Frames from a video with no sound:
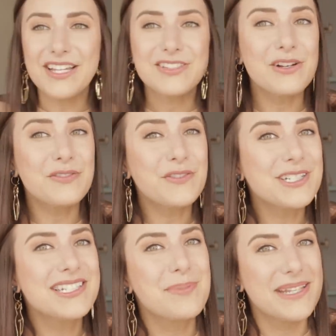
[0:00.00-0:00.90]
So
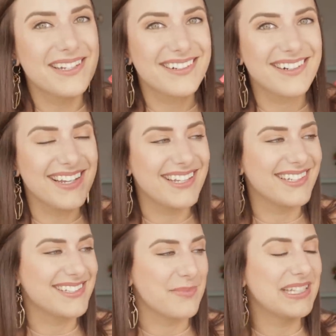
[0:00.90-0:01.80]
first up here
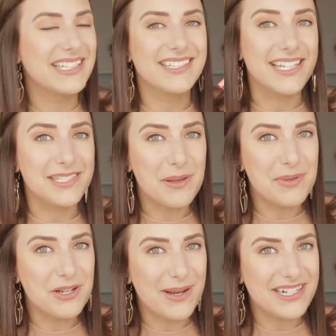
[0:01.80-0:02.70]
is something that lands in my
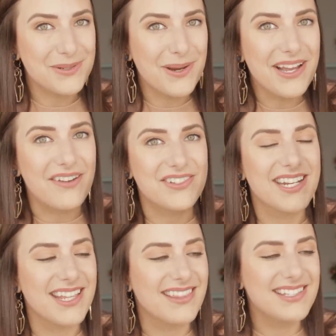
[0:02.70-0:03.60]
P.O. box quite
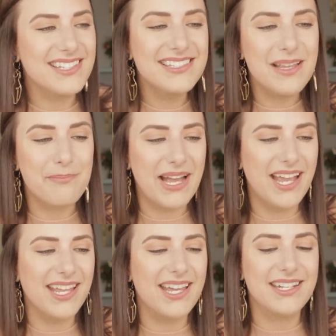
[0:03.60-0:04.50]
often, and this is
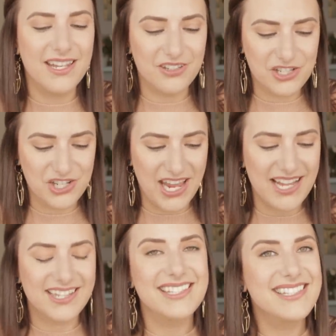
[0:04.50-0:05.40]
by Nail
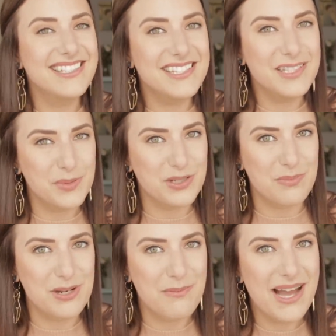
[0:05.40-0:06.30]
Shack. This is a
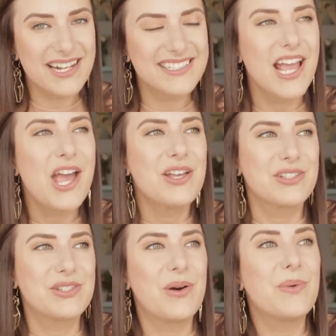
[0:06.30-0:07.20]
subscription box,
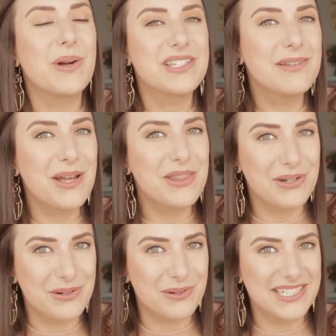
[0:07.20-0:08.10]
so once a month
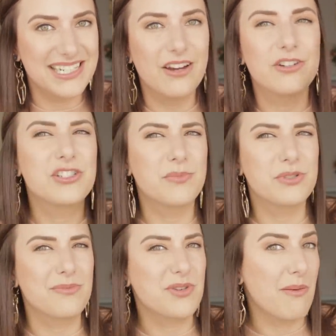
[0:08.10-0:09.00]
you're going to get, our
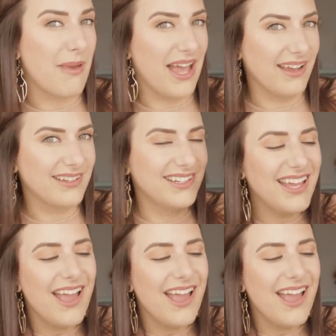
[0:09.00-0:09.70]
subscription bag,